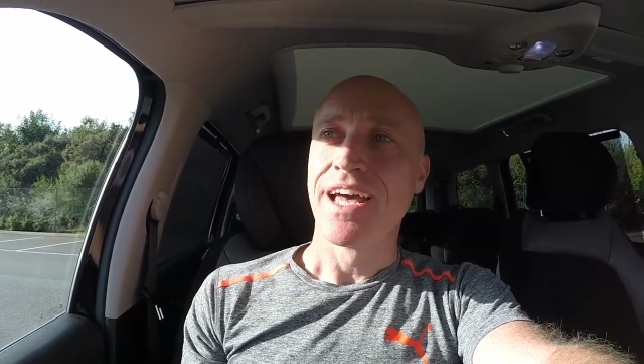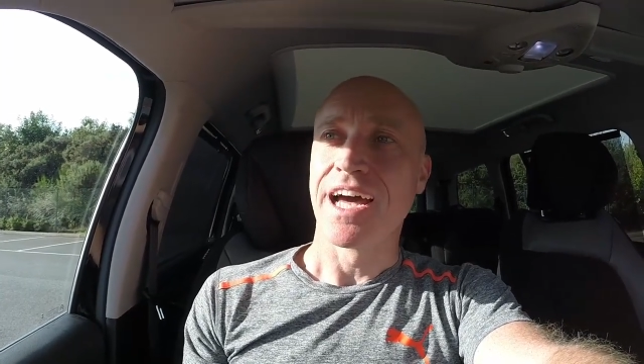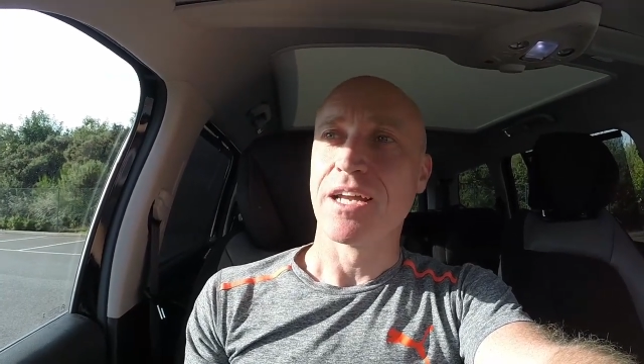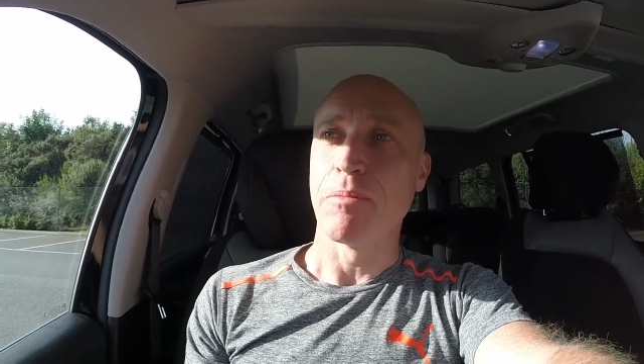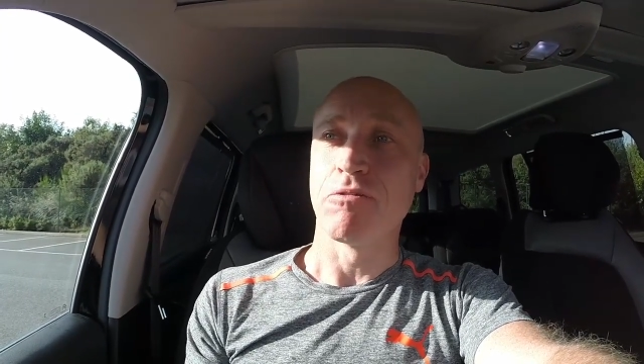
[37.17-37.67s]

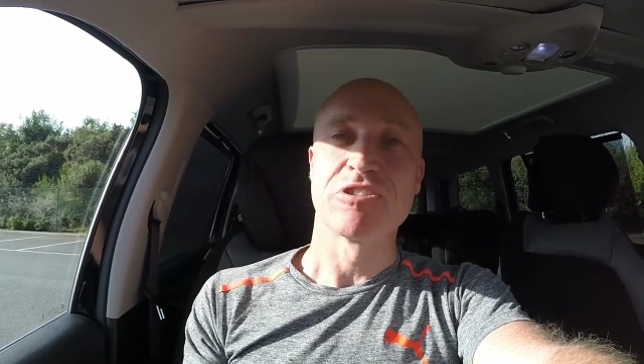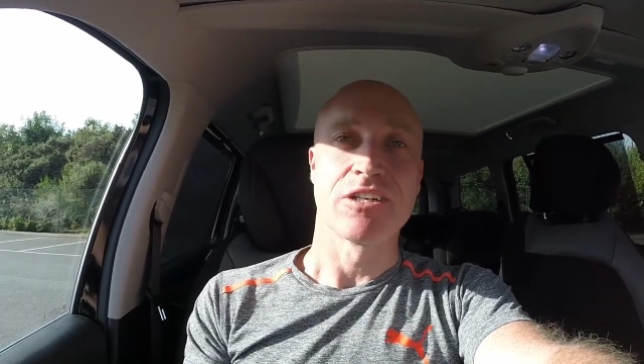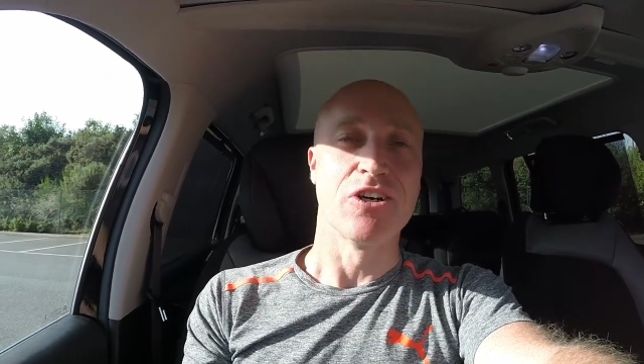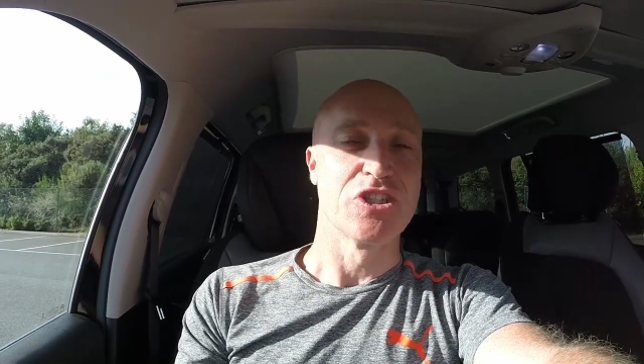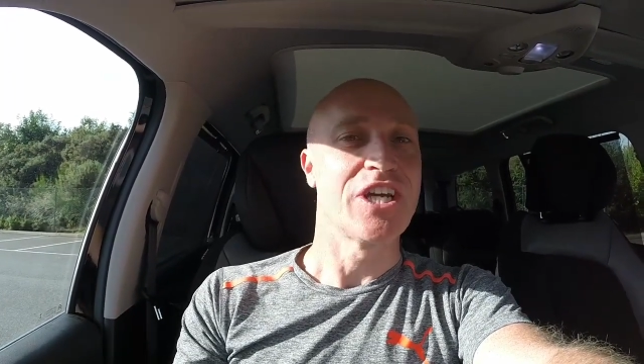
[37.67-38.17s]
and
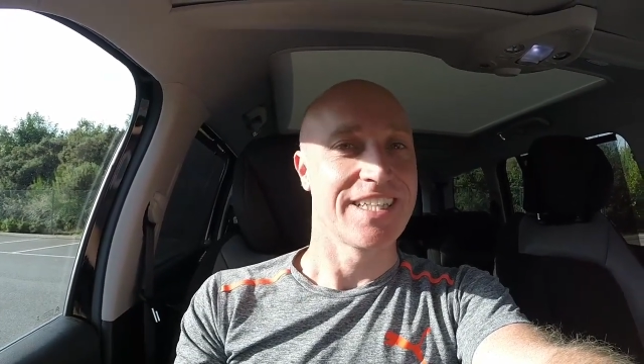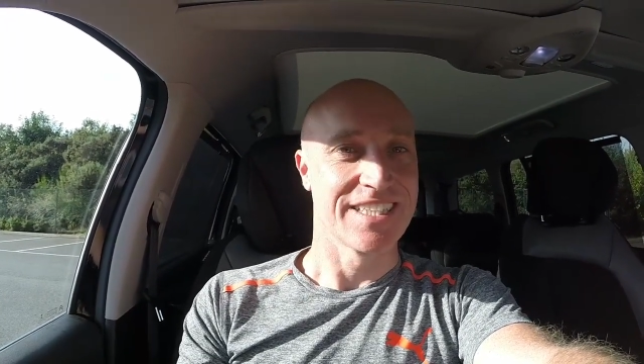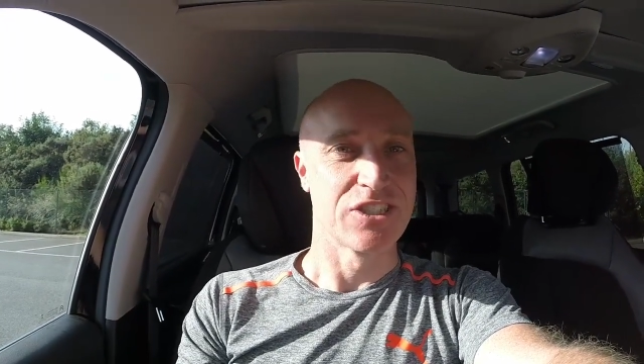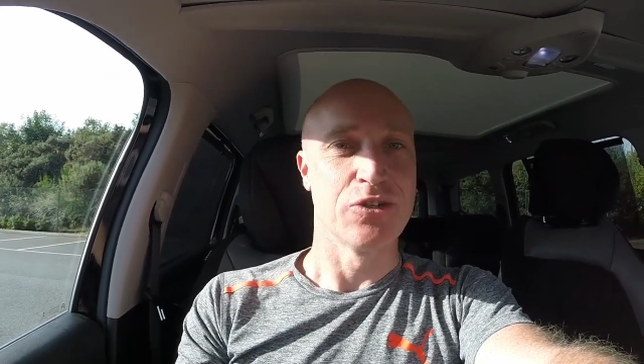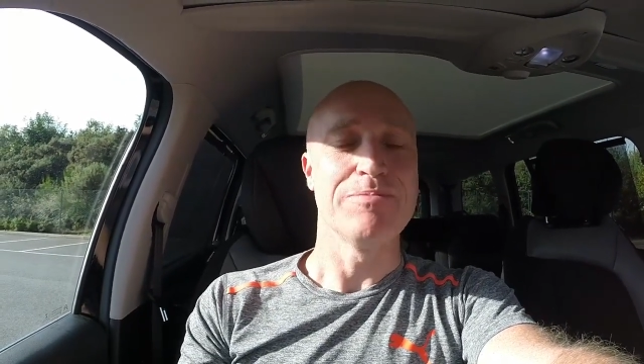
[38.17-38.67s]
obviously I got
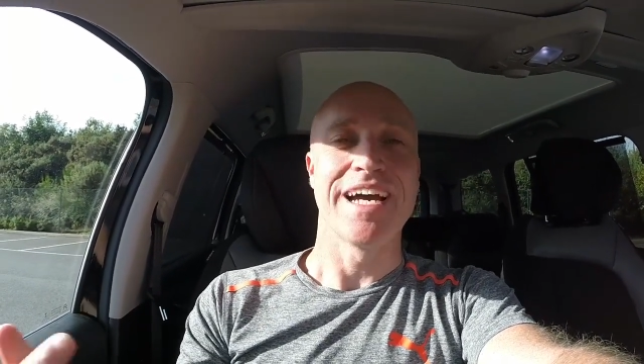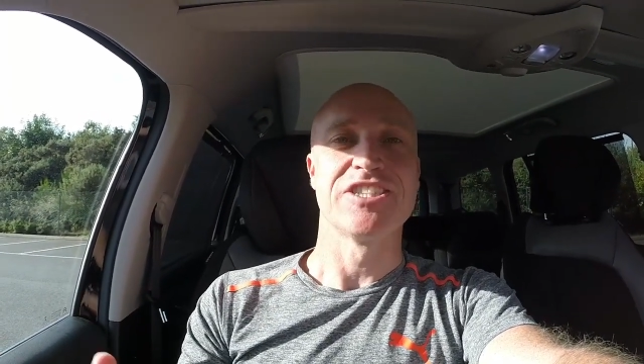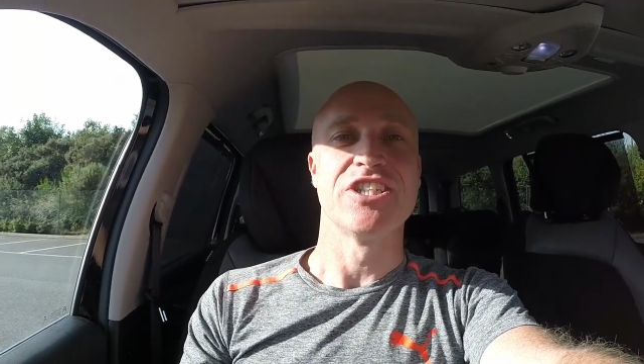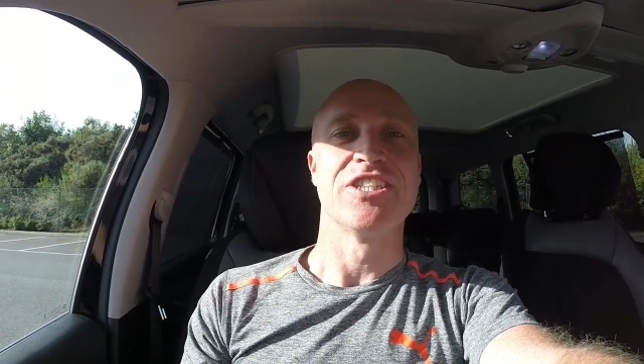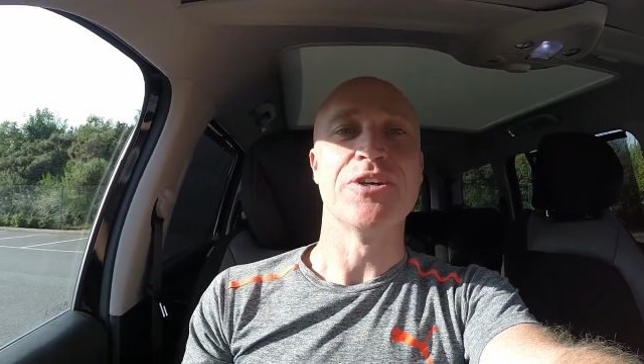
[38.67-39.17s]
chatting to him,
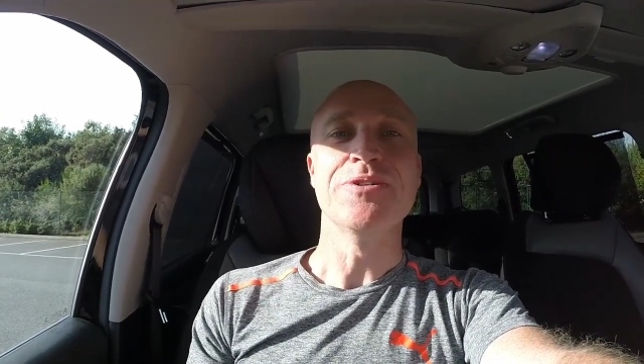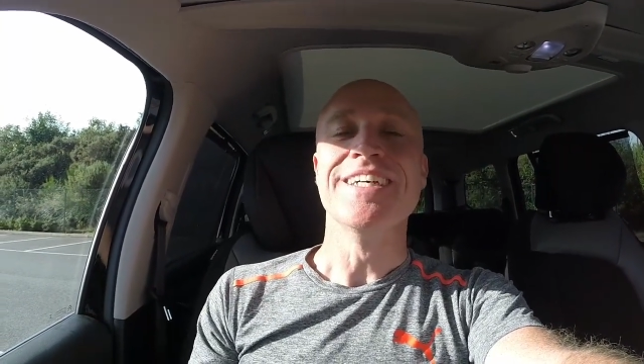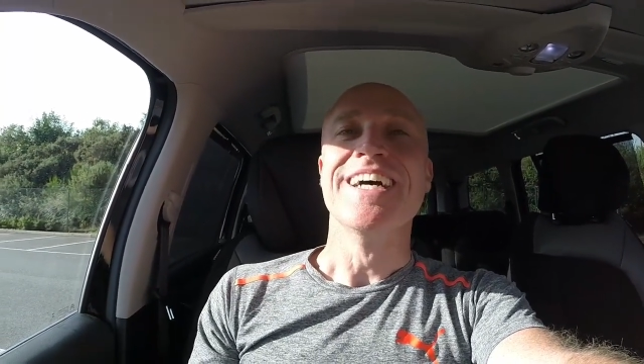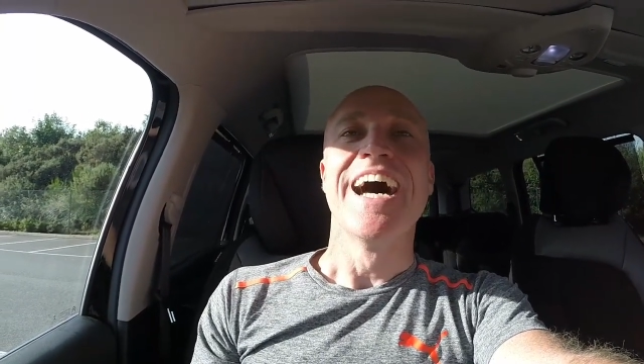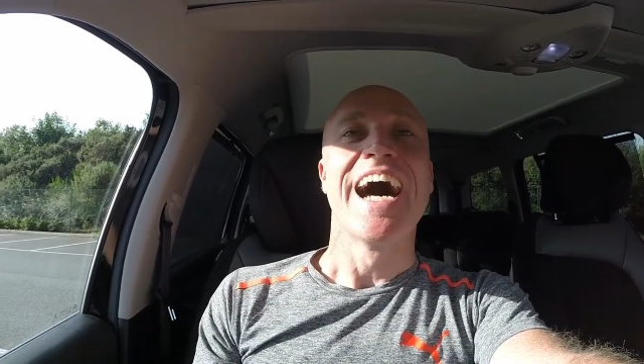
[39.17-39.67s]
as you do.
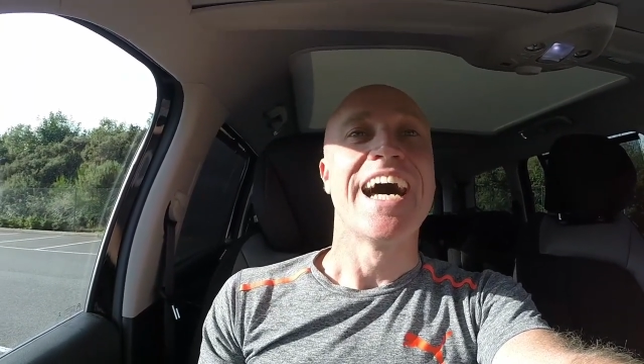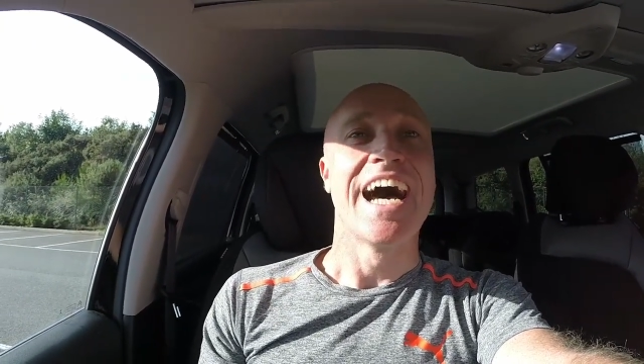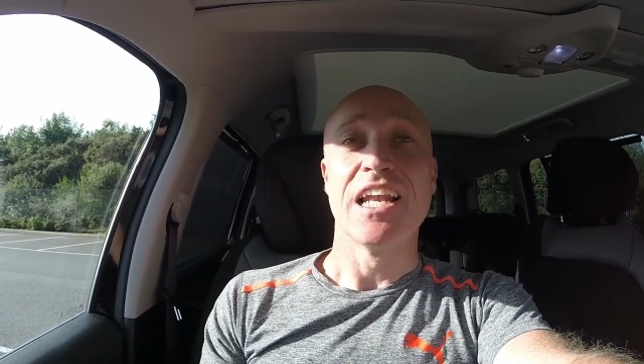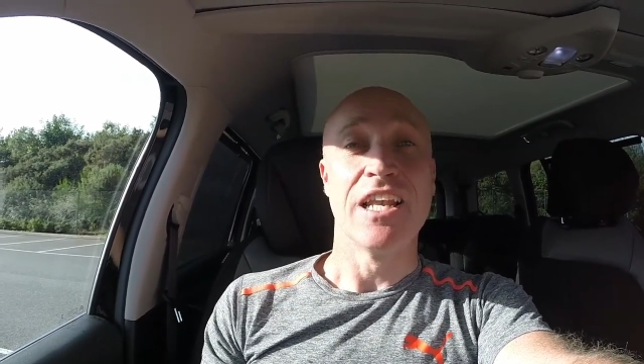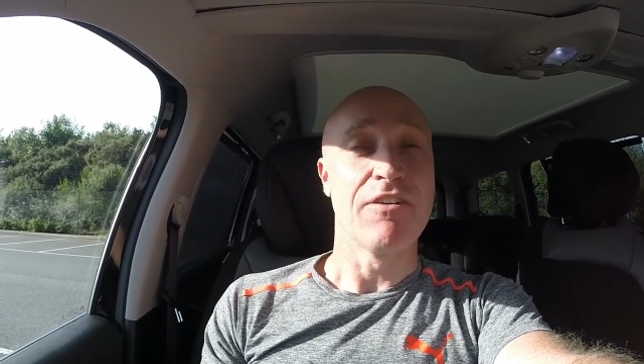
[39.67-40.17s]

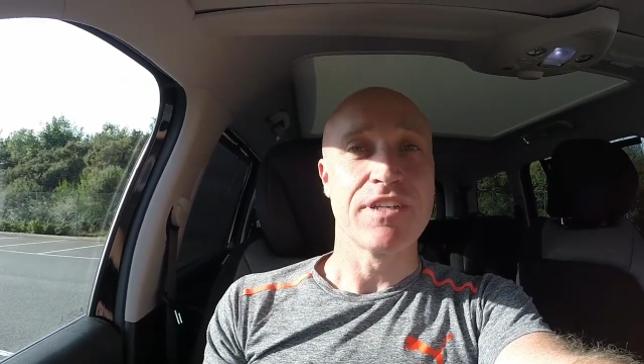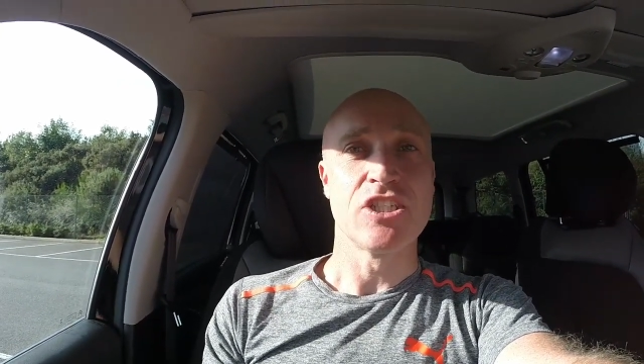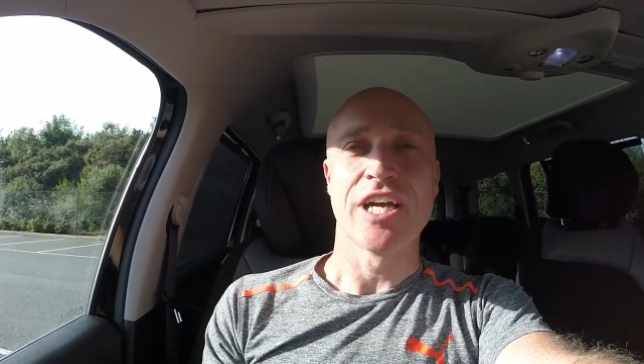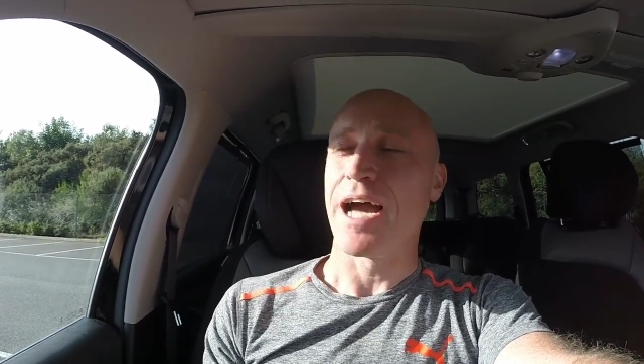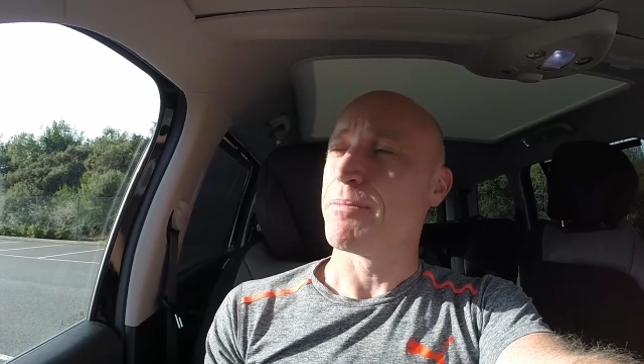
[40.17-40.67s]
Lovely
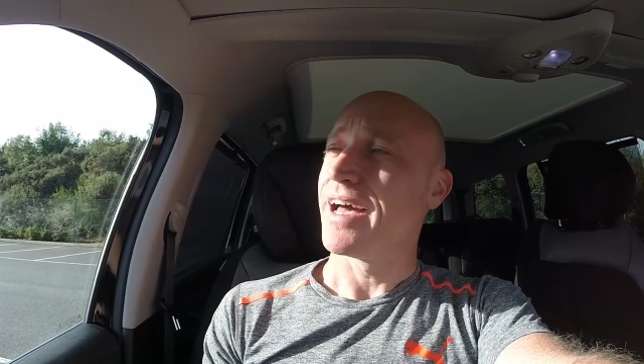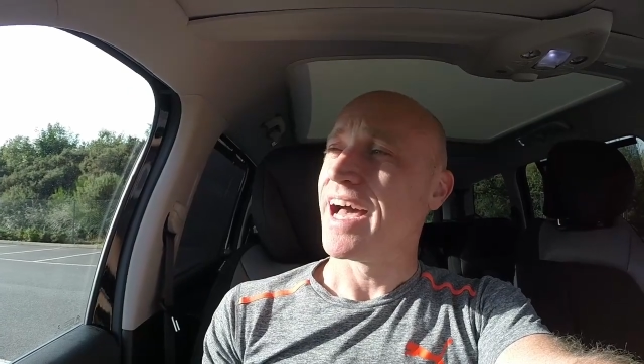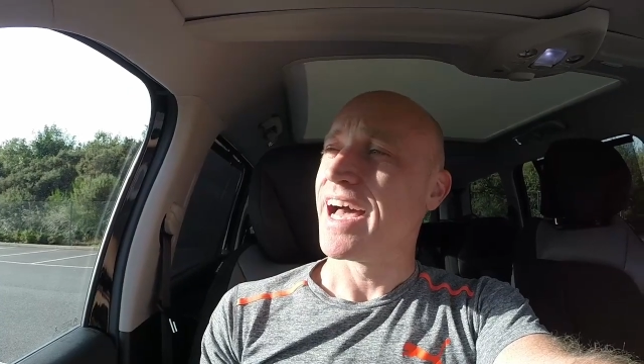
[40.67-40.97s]
chap.